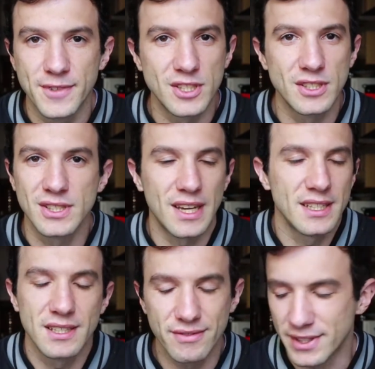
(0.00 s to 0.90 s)
Because it's
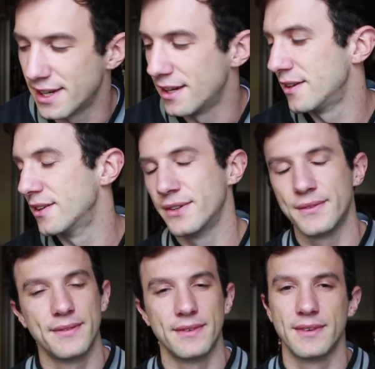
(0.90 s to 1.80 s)
scientific. I don't know.
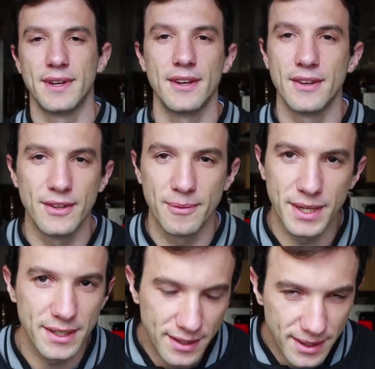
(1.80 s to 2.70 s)
I don't know, but
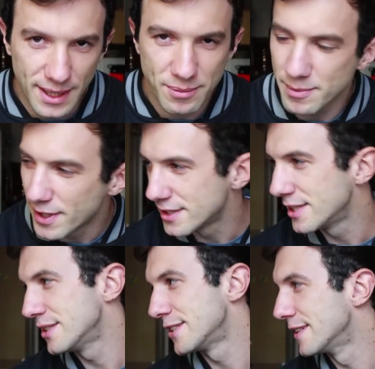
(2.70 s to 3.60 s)
it didn't capture my
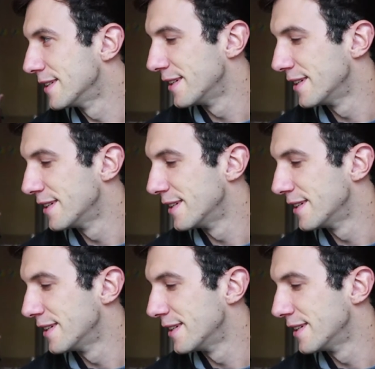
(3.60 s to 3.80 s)
attention.